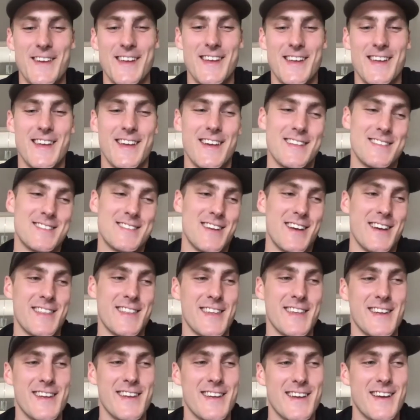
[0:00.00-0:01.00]
It's.
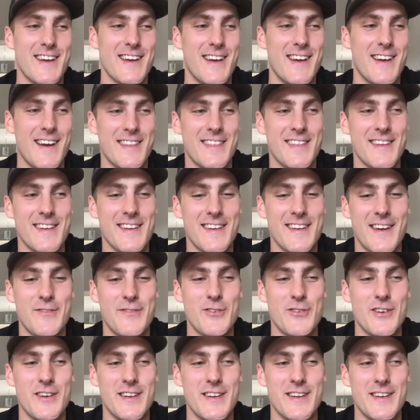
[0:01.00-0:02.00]
I think
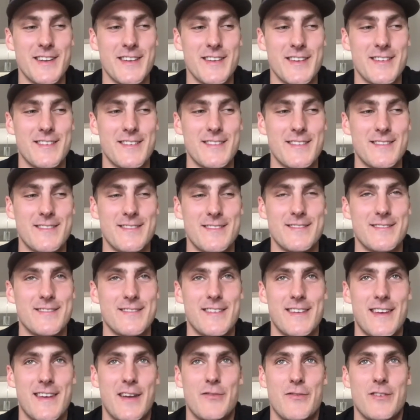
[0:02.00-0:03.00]
every
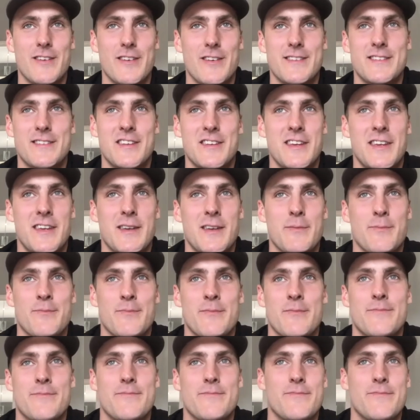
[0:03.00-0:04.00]

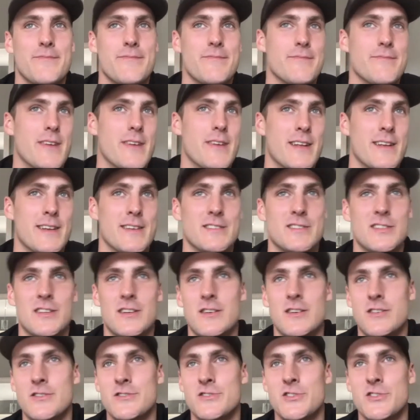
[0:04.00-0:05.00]
team,
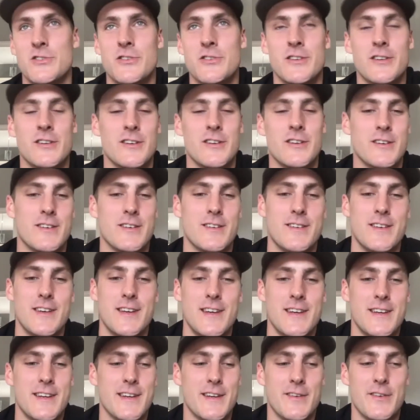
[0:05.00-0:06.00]
NHL, junior,
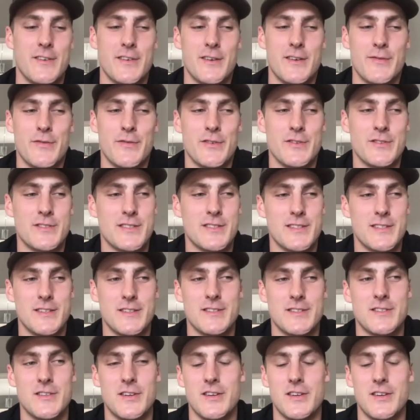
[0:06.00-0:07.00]
your
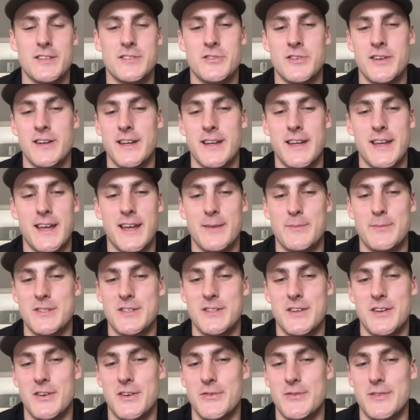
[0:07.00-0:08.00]
started training camps
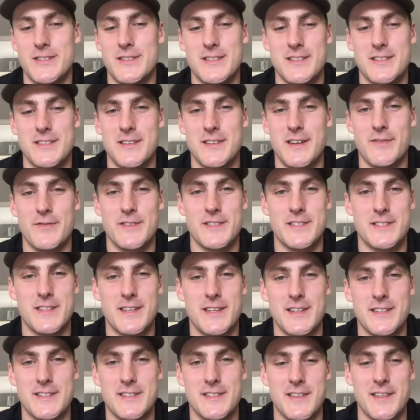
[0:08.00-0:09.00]
are always the toughest
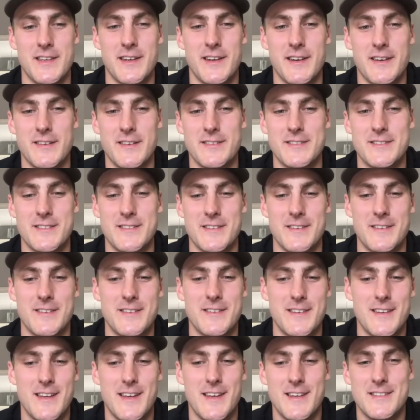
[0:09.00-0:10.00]
days of the year. So
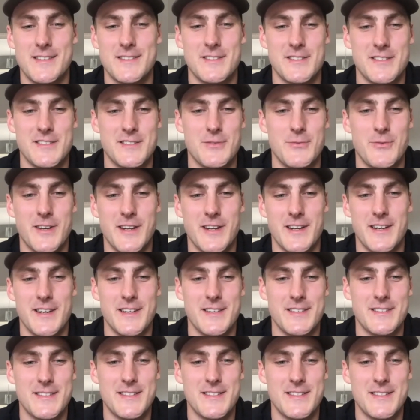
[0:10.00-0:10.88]
it's just the way it is.